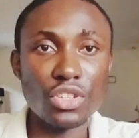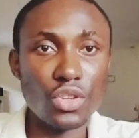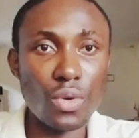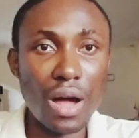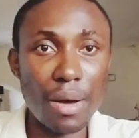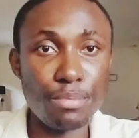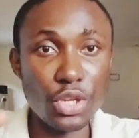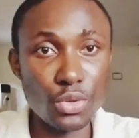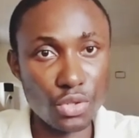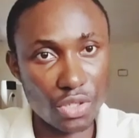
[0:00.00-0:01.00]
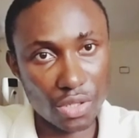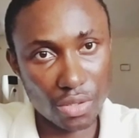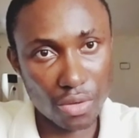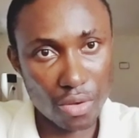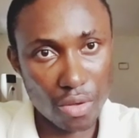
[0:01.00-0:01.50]
you know,
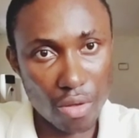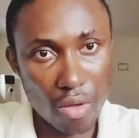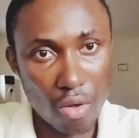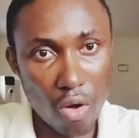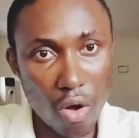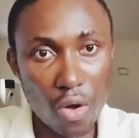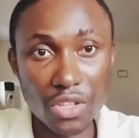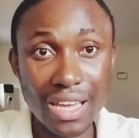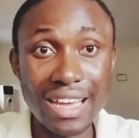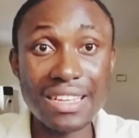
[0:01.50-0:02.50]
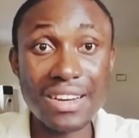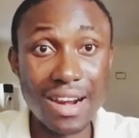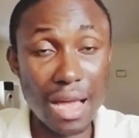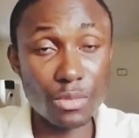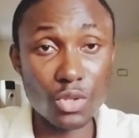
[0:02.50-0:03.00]
abuse or the hate
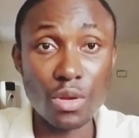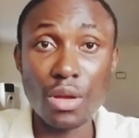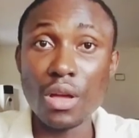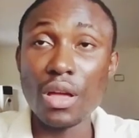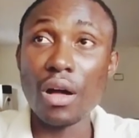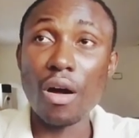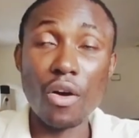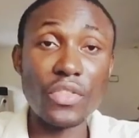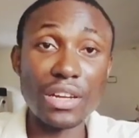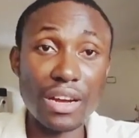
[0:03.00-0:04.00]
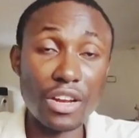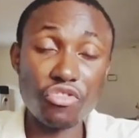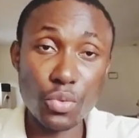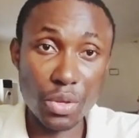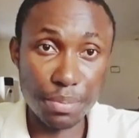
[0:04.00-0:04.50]
crimes of that
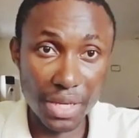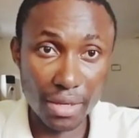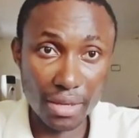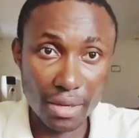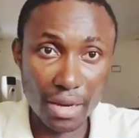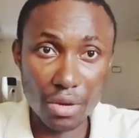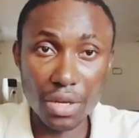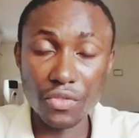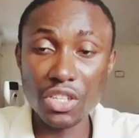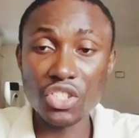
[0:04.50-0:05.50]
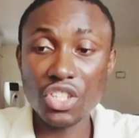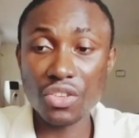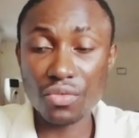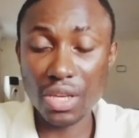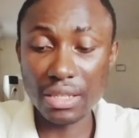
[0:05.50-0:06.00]
country would be. Now, if these
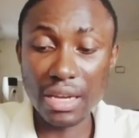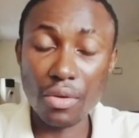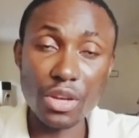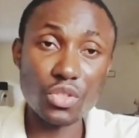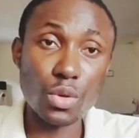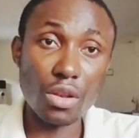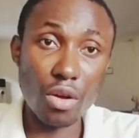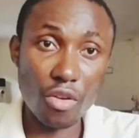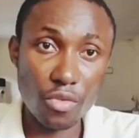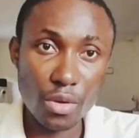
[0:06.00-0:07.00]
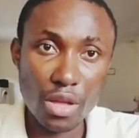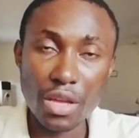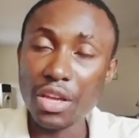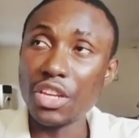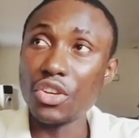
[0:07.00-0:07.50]
kids are raised with love,
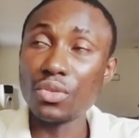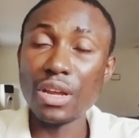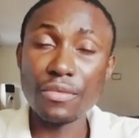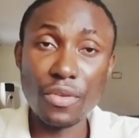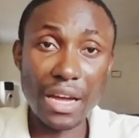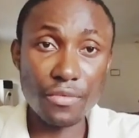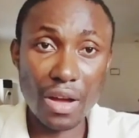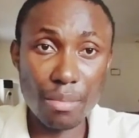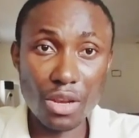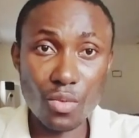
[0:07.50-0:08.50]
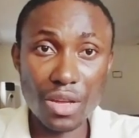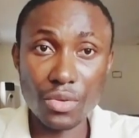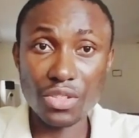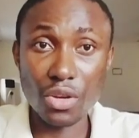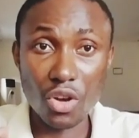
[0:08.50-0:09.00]
in a unified family where
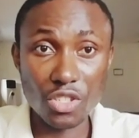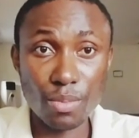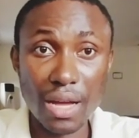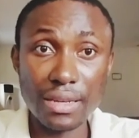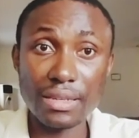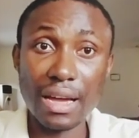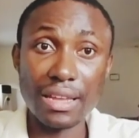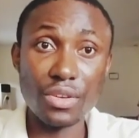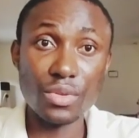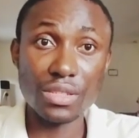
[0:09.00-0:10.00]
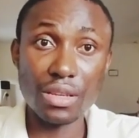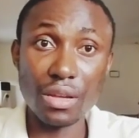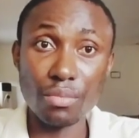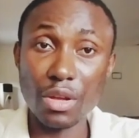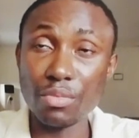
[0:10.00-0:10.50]
there is a husband and there is
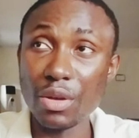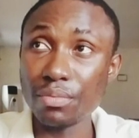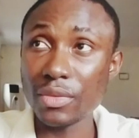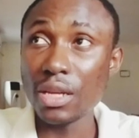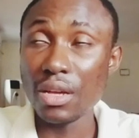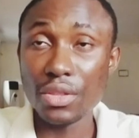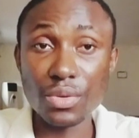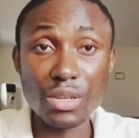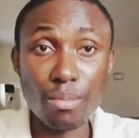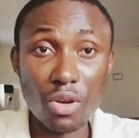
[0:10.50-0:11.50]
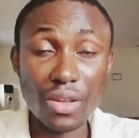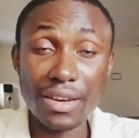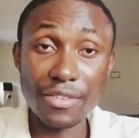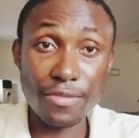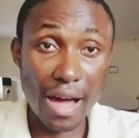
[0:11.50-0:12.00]
um, um, um there is a mother
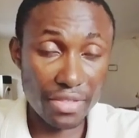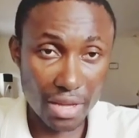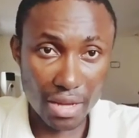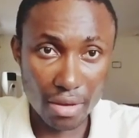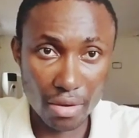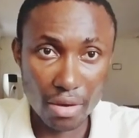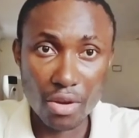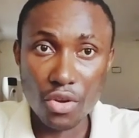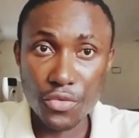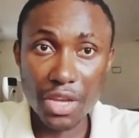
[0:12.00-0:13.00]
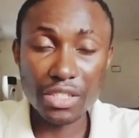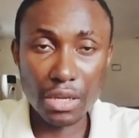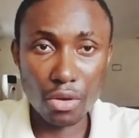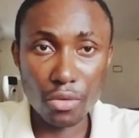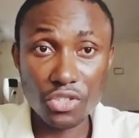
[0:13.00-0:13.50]
and a father raised
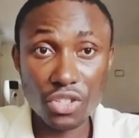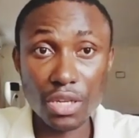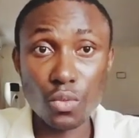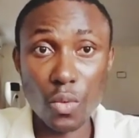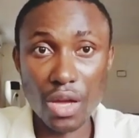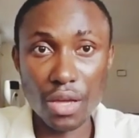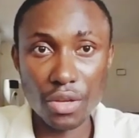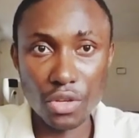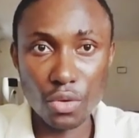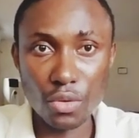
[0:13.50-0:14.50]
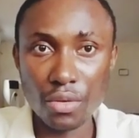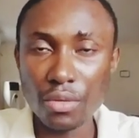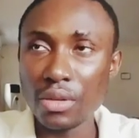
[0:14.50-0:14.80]
in love treated well you know